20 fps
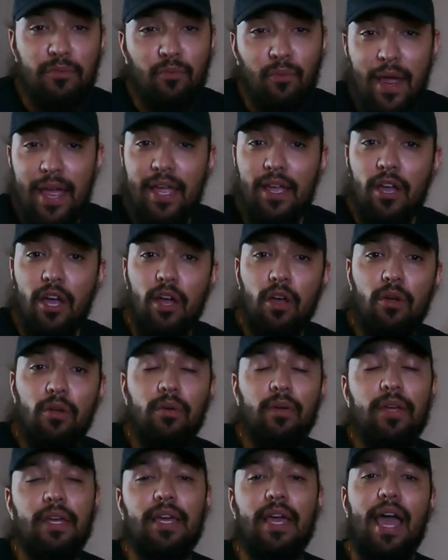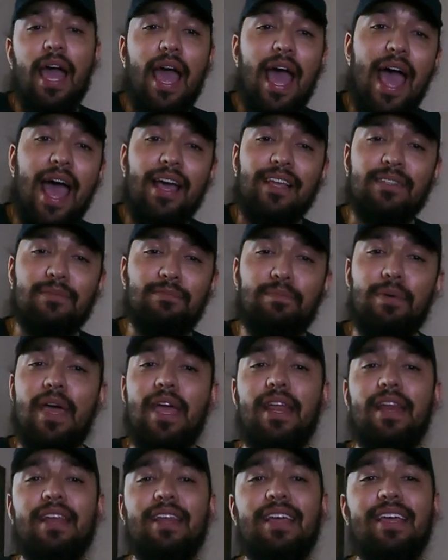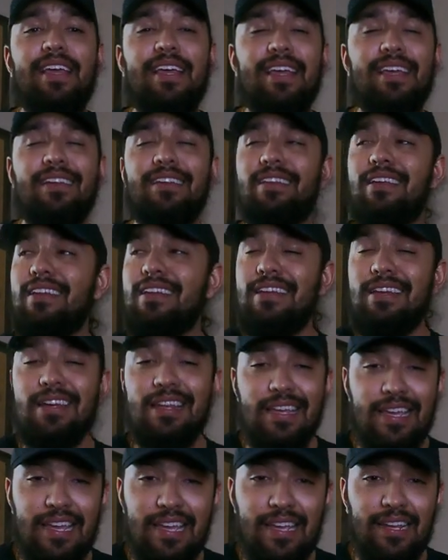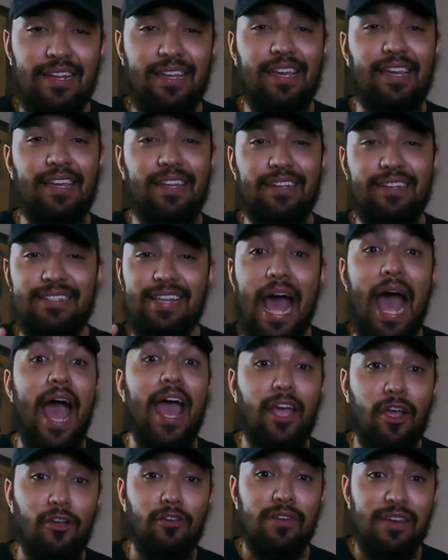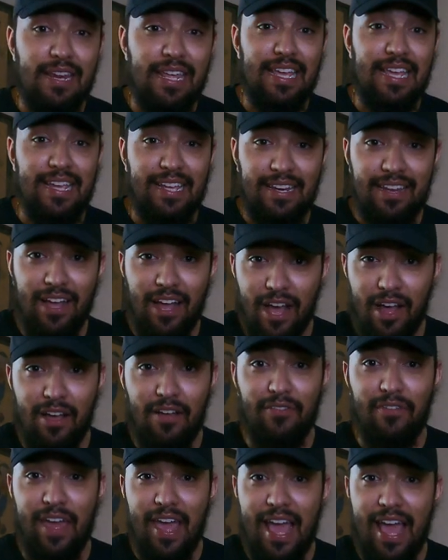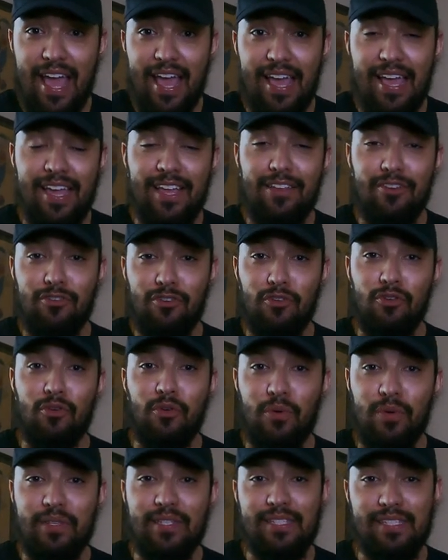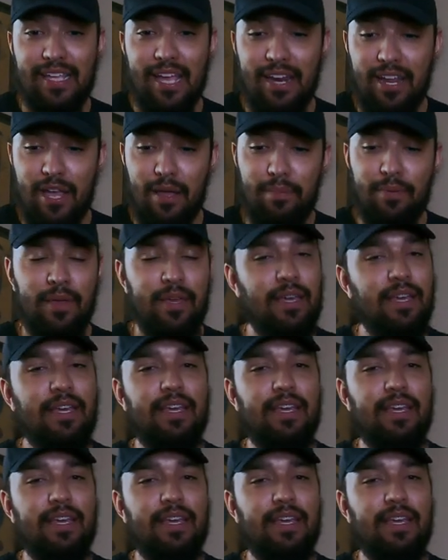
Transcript: Rango has been in need, in dire need of a new setup.